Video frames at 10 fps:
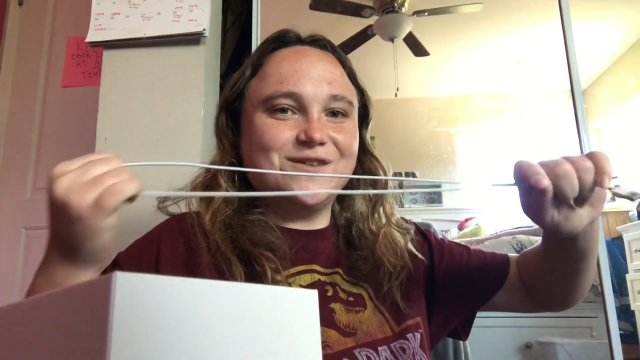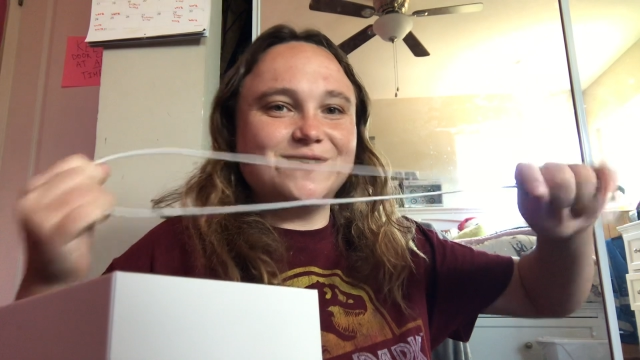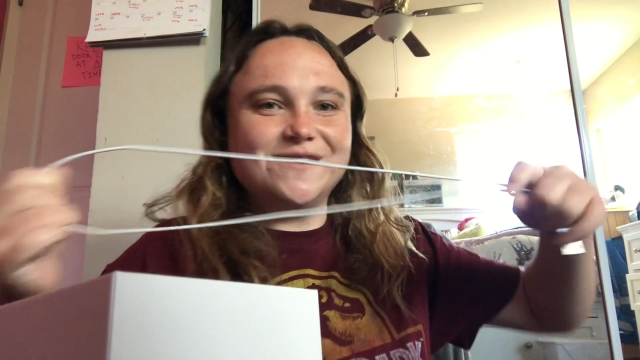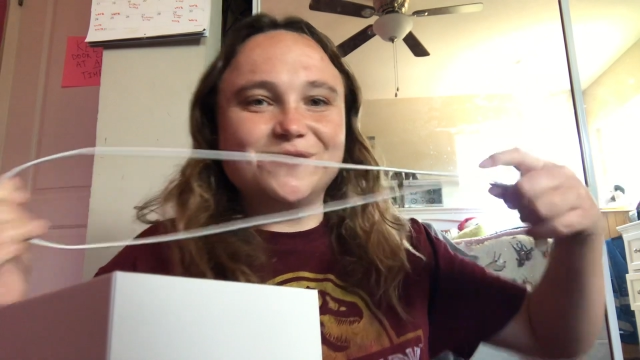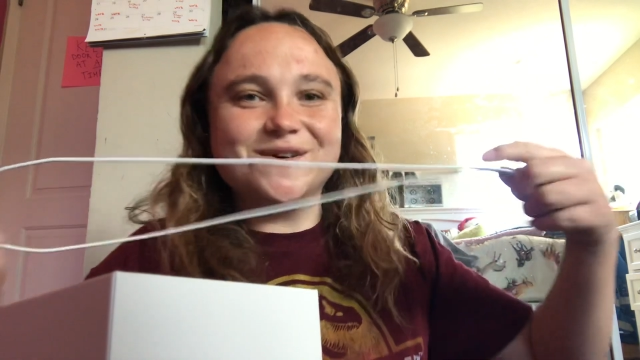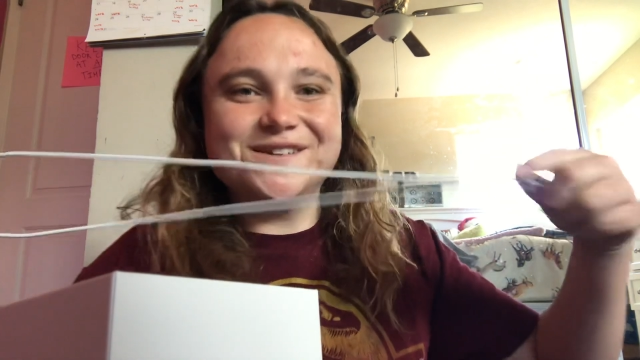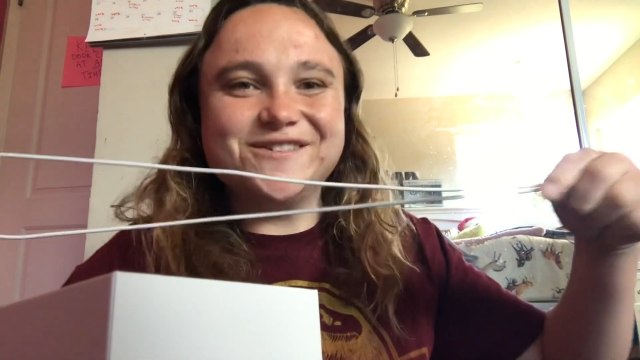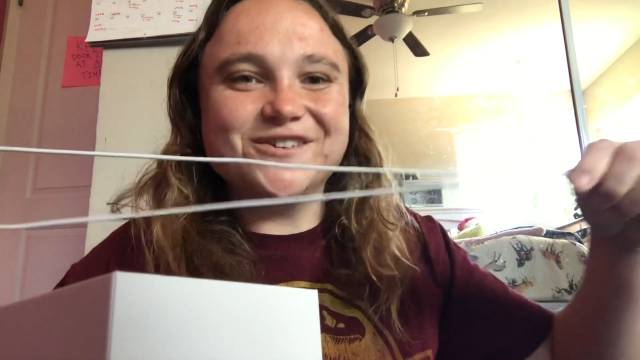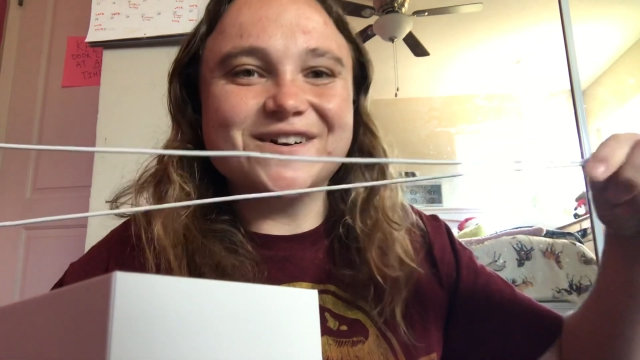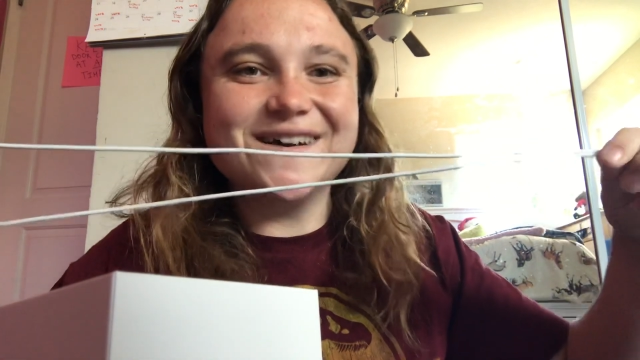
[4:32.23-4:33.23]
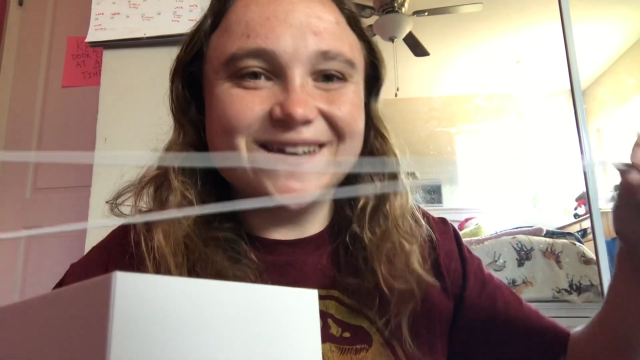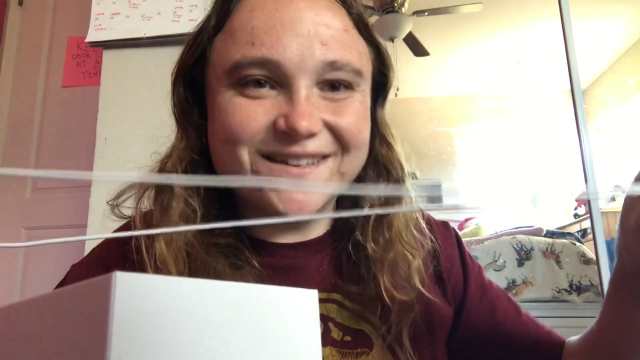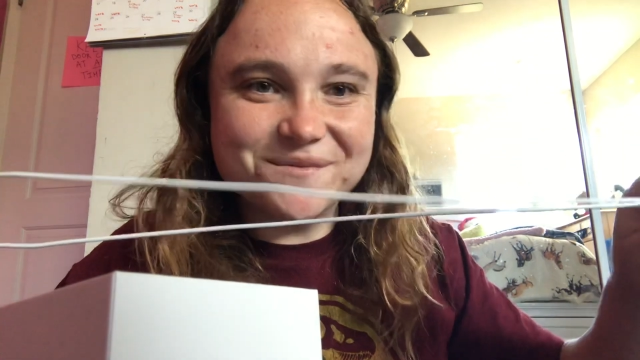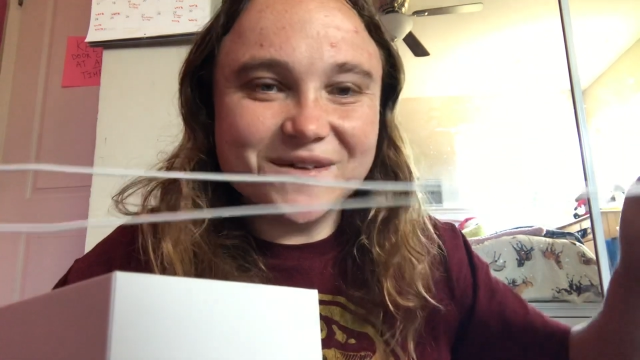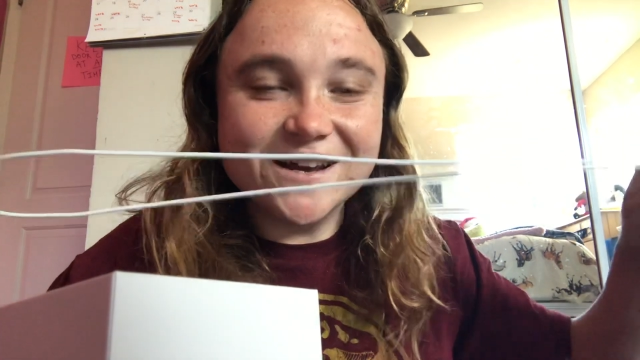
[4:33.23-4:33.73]
I just wanted to show you
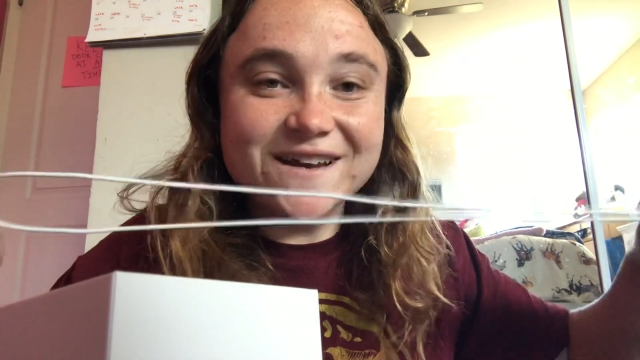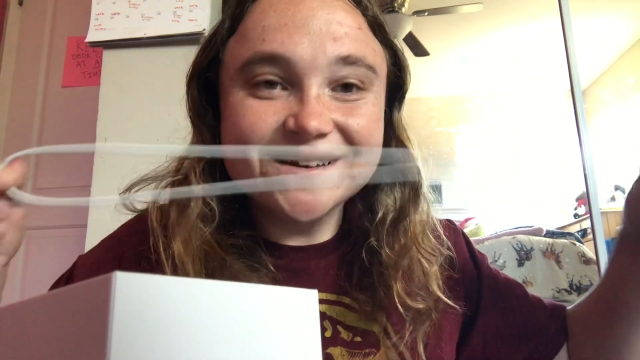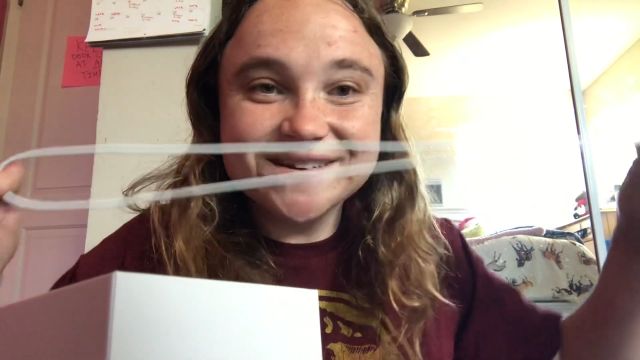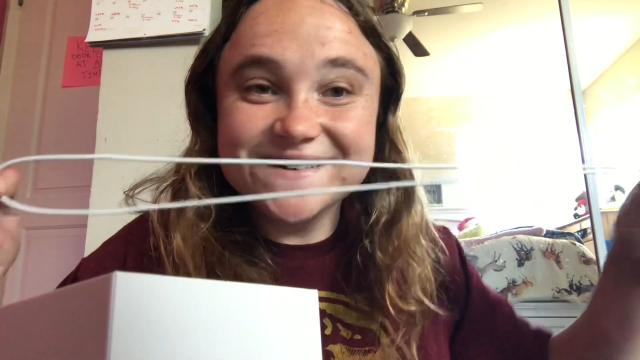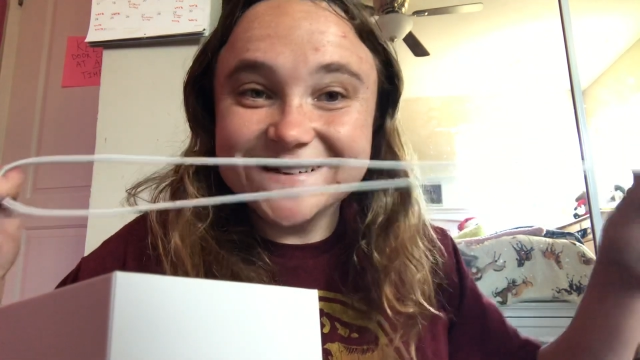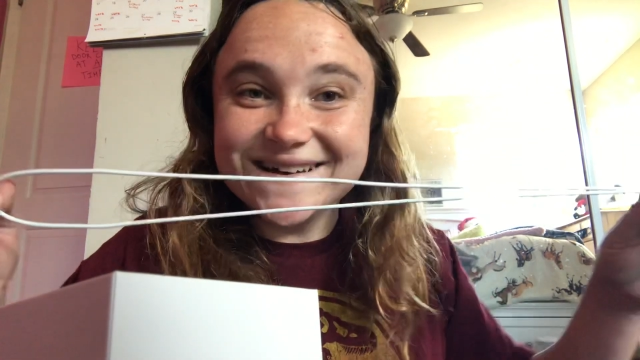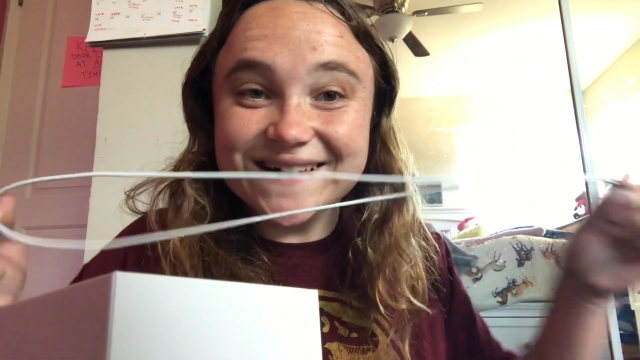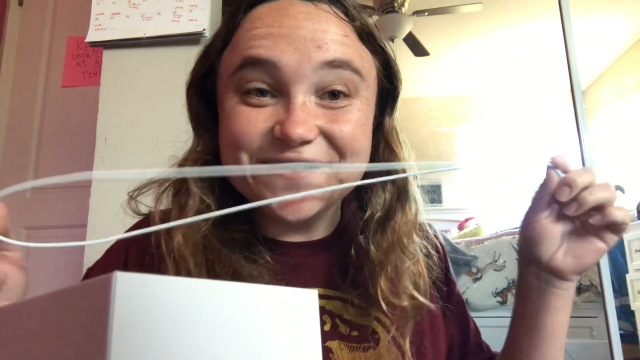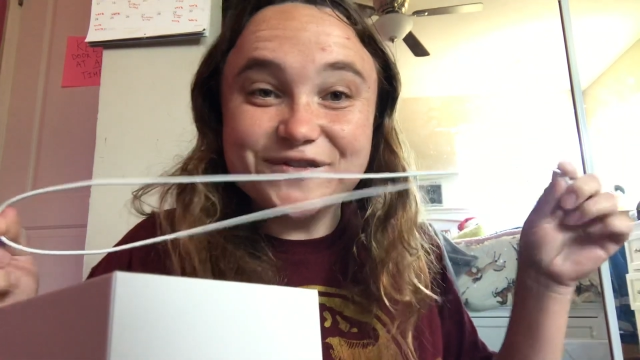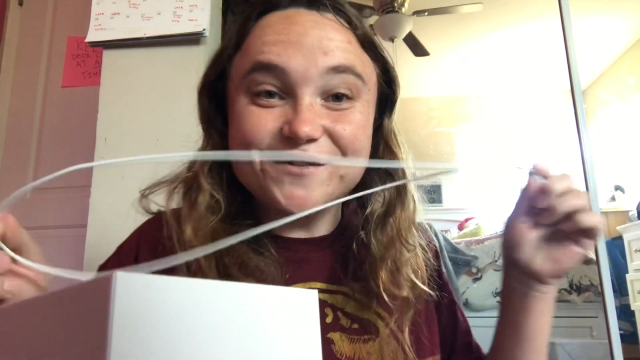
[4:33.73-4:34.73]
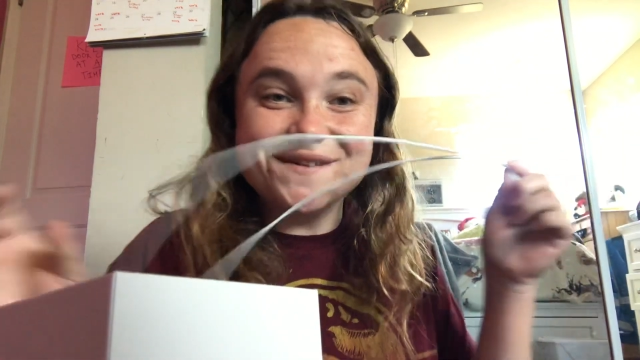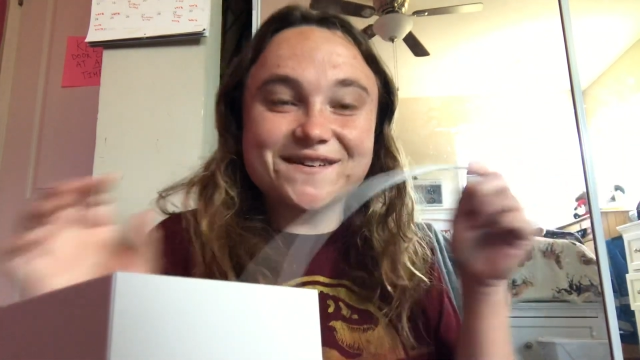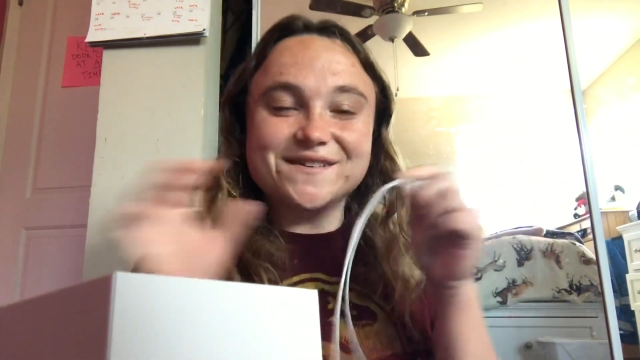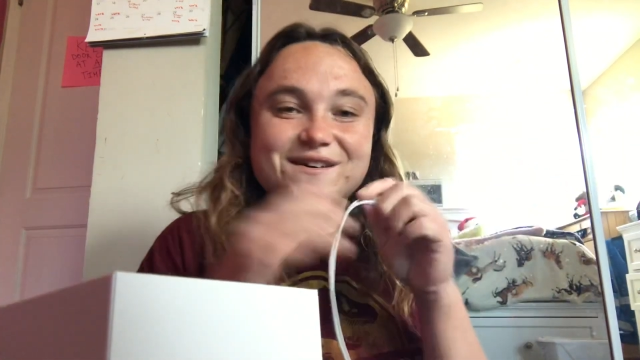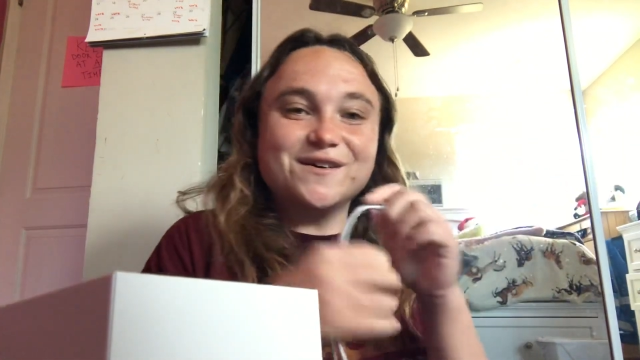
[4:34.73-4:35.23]
guys my iPhone
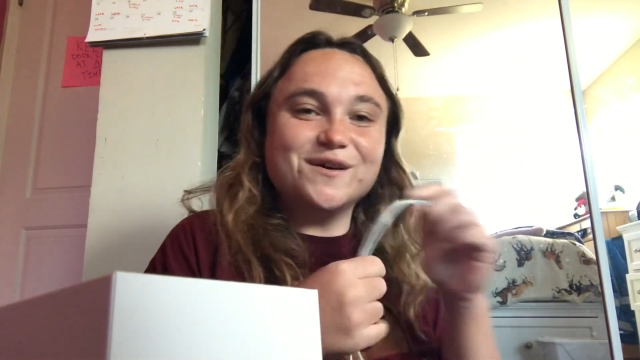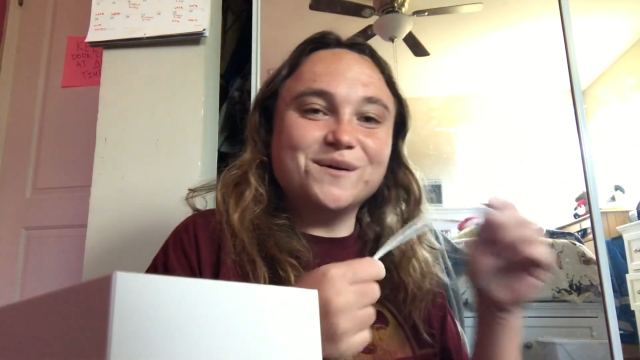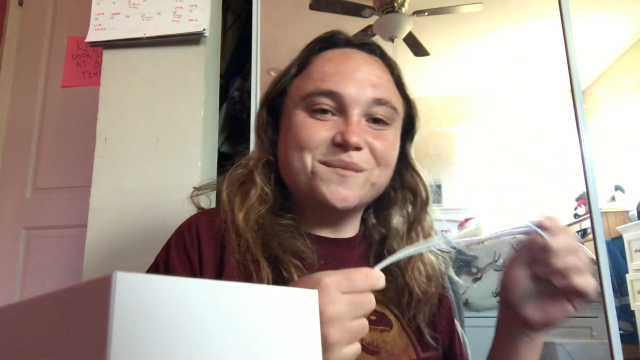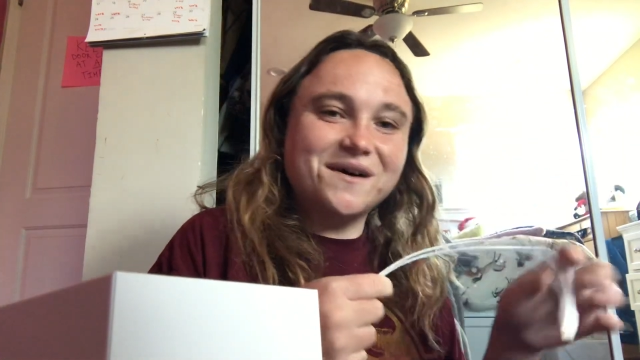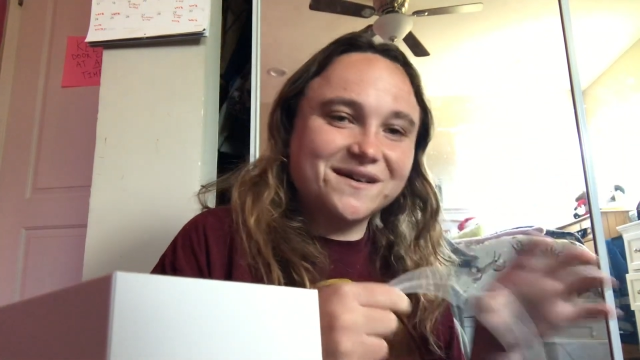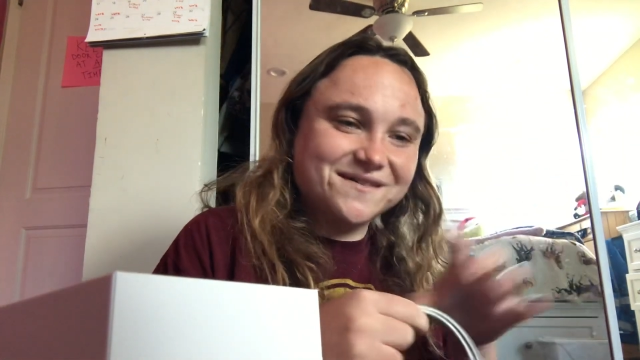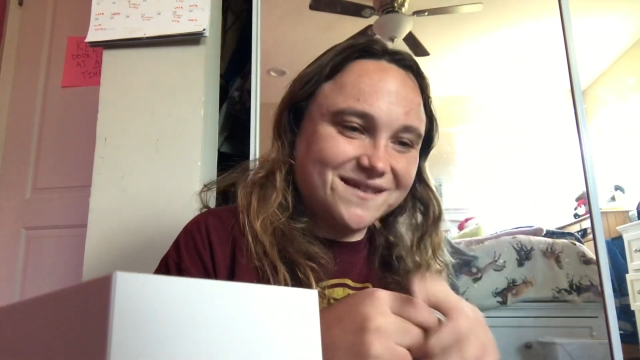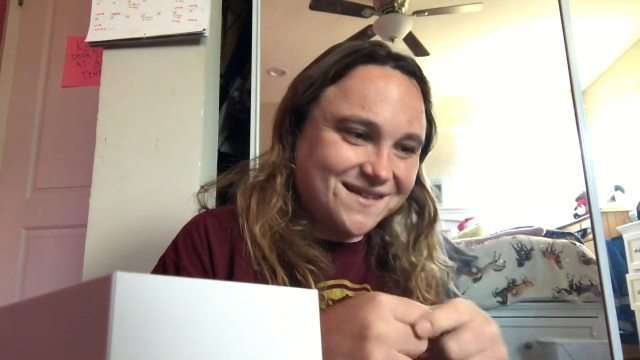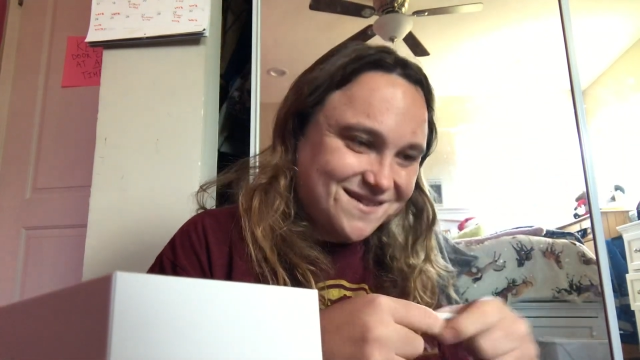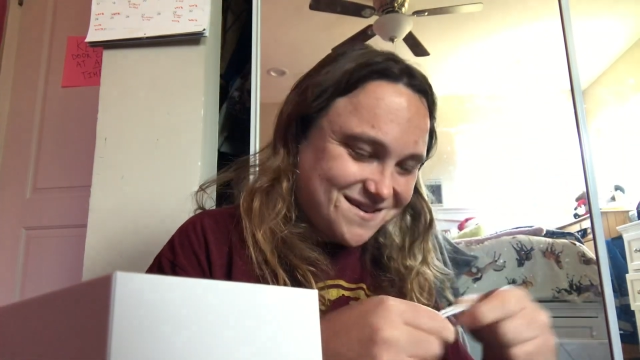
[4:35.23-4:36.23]
XR unboxing.